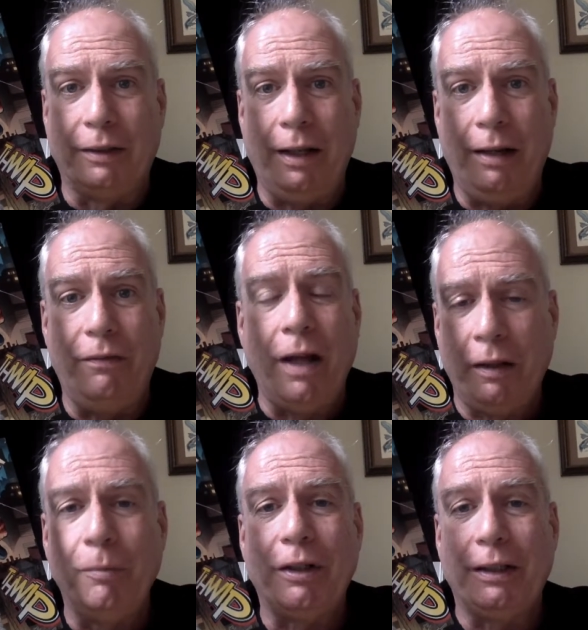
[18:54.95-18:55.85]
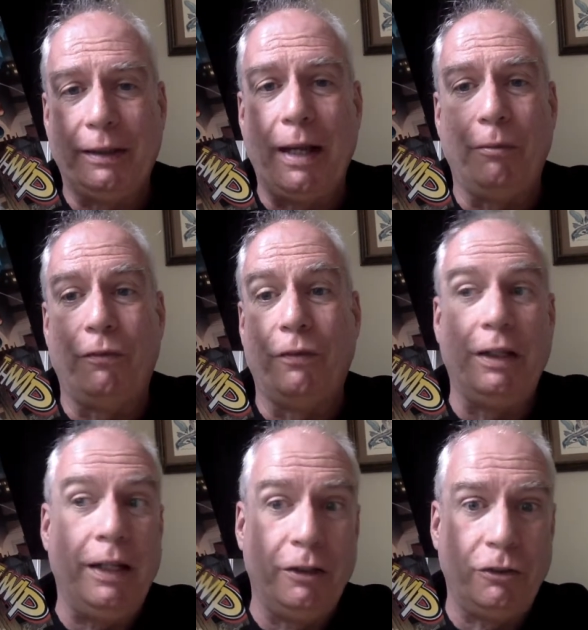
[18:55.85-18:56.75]
They have nothing but contempt for
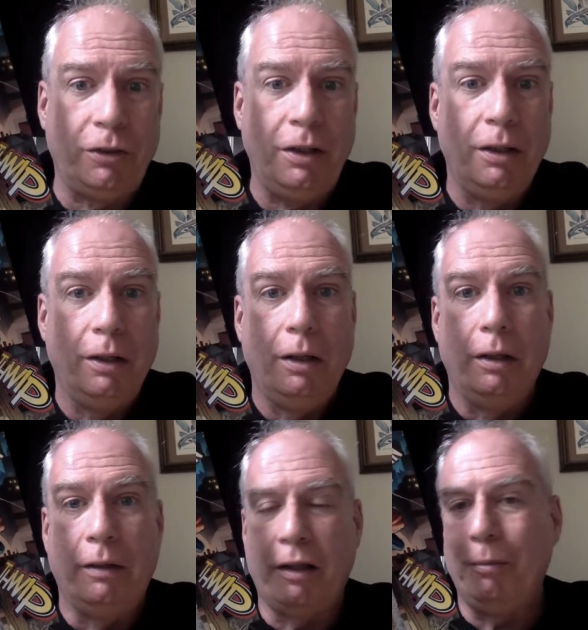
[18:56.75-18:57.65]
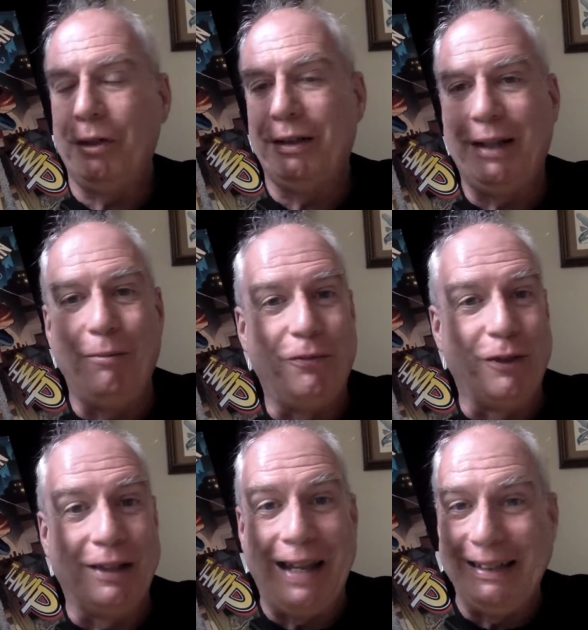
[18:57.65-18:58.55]
the industry, nothing but contempt for
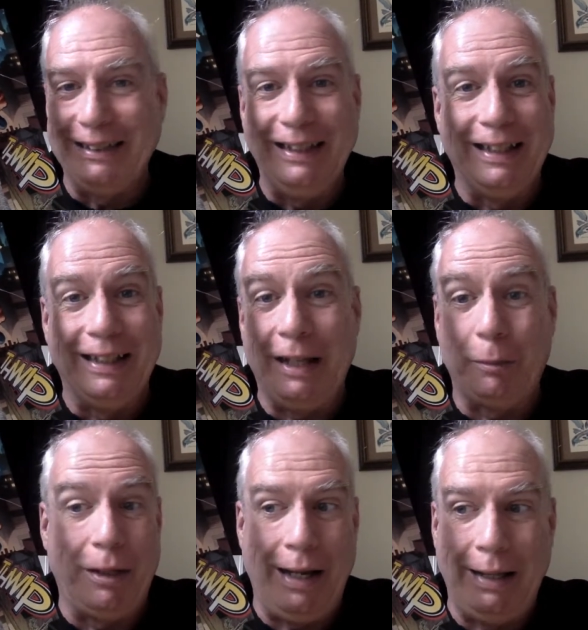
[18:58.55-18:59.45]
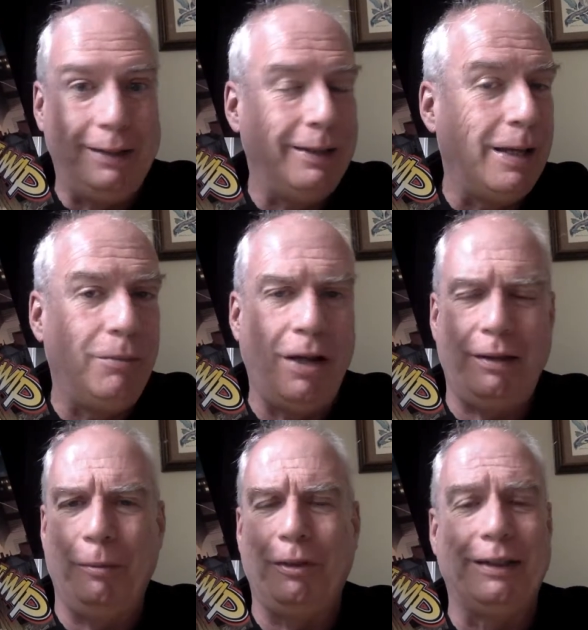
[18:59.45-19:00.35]
the legacy that has been handed to them,
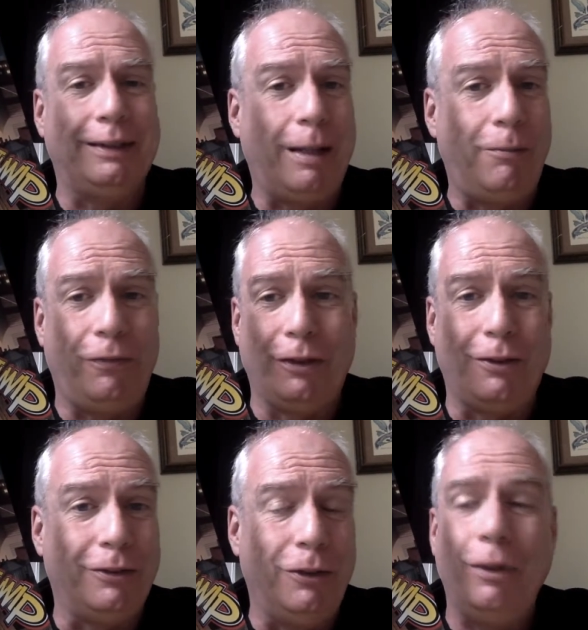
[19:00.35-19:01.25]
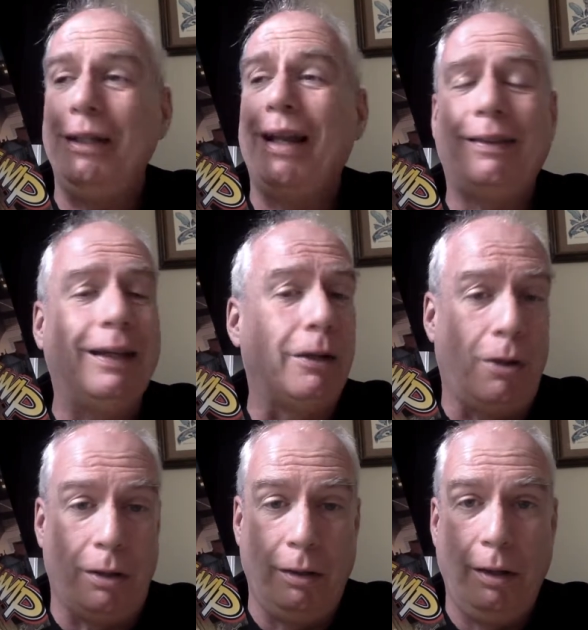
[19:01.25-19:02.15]
nothing but contempt for the continuity, nothing at
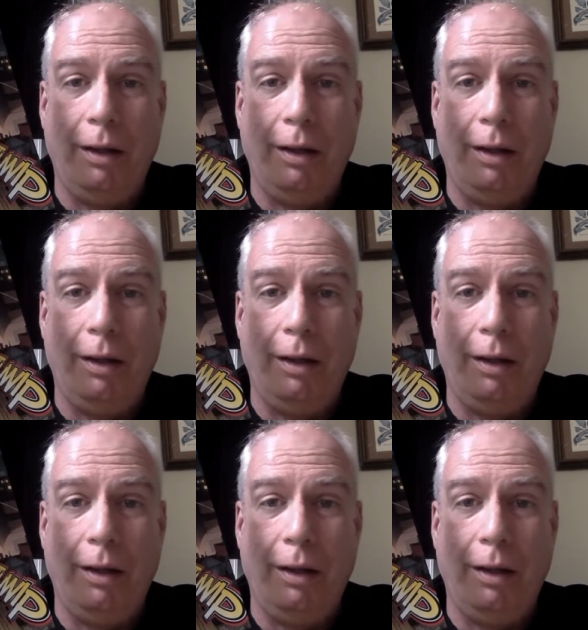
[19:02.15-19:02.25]
all.